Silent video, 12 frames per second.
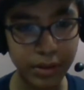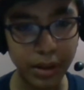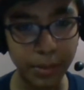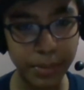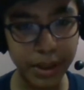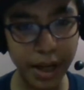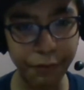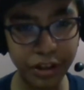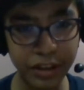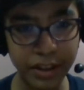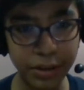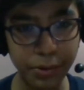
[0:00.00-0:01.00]
But I'm
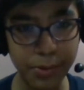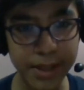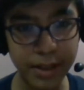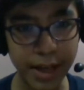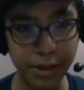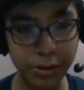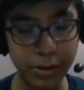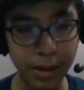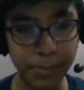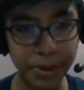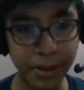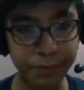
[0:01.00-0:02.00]
worried that queen cannot
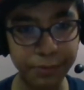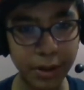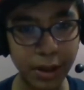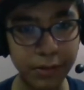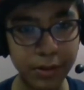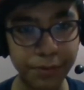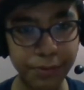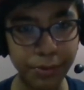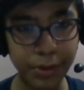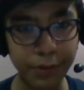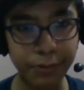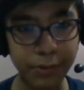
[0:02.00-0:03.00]
come on f5. If
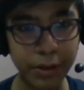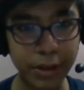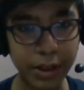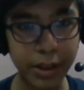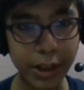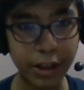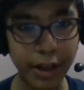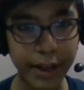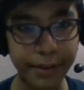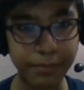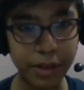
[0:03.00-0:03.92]
rook f1, then it can't.